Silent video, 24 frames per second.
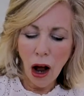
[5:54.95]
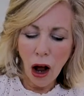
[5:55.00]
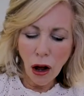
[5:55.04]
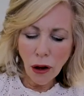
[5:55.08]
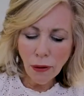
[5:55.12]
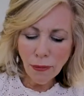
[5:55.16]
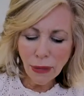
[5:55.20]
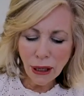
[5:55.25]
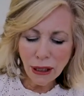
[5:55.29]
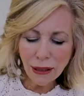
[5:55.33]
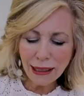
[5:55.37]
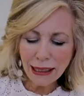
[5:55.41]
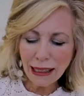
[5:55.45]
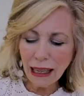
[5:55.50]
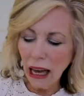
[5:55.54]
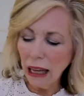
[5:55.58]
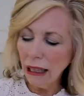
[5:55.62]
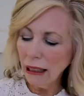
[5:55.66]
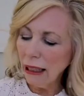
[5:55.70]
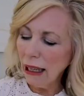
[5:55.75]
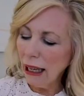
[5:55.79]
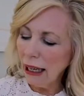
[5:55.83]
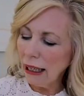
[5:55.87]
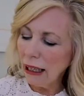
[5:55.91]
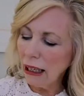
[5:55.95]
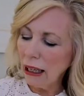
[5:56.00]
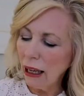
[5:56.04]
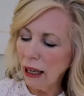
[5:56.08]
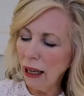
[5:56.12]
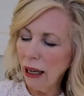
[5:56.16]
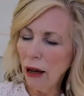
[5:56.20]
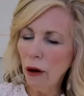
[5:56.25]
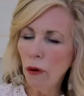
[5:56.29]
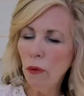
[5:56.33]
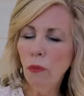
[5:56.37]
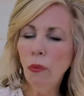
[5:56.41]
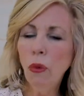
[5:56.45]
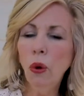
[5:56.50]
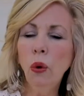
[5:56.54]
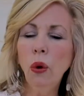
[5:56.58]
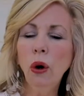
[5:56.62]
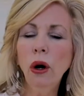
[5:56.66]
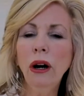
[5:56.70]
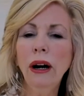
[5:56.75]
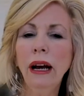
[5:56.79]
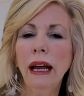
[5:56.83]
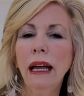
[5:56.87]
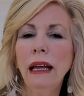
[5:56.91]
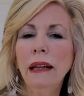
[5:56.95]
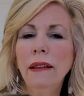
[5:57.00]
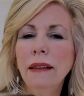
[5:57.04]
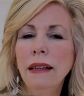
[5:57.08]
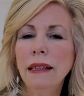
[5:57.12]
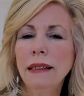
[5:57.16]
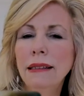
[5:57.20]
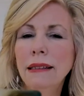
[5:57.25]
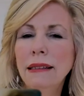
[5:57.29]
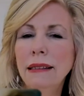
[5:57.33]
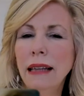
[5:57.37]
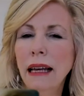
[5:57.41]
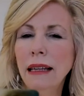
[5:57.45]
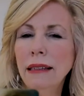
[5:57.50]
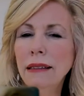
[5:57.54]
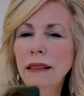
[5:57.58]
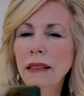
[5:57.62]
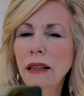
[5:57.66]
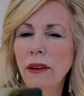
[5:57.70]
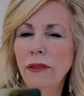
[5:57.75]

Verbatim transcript: almost like more in this sense